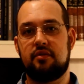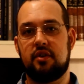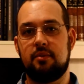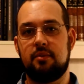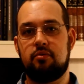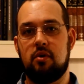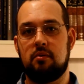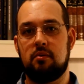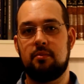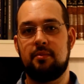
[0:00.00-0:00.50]

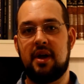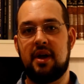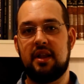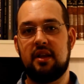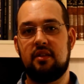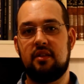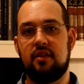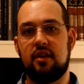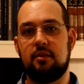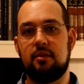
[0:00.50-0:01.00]
very
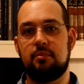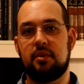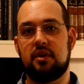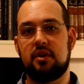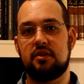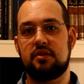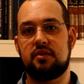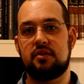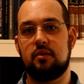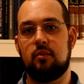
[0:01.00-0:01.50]
problematic thing,
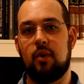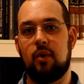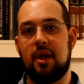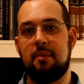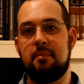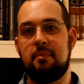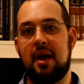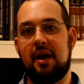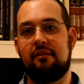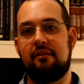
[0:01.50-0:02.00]
because the way
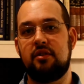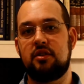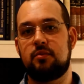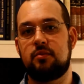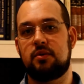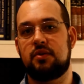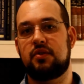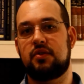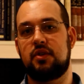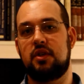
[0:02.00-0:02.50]
marriage
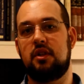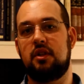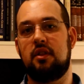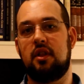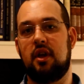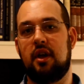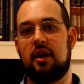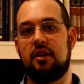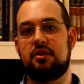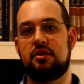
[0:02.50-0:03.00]
was seen in
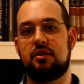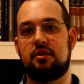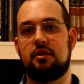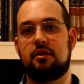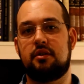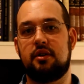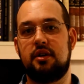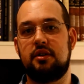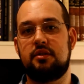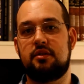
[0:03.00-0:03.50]
the ancient
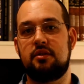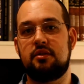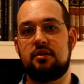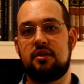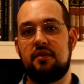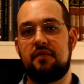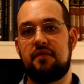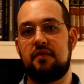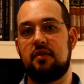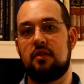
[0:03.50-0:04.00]
Near East is
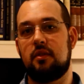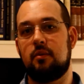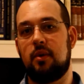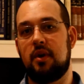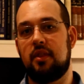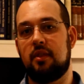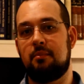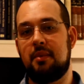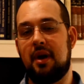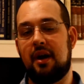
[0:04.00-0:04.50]
different than the
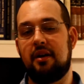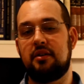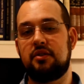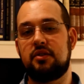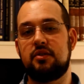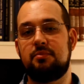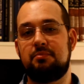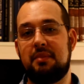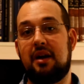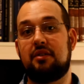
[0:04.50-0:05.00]
way the
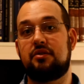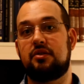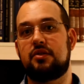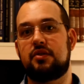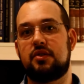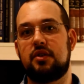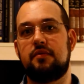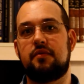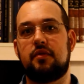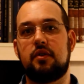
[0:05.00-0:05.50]
marriage
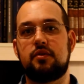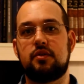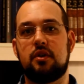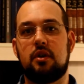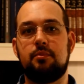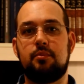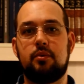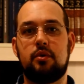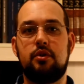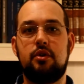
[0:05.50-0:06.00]
is seen, for
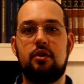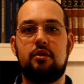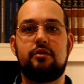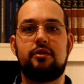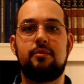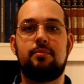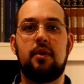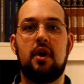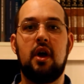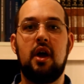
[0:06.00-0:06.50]
example, in
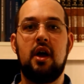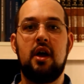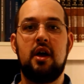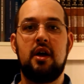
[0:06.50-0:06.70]
Europe,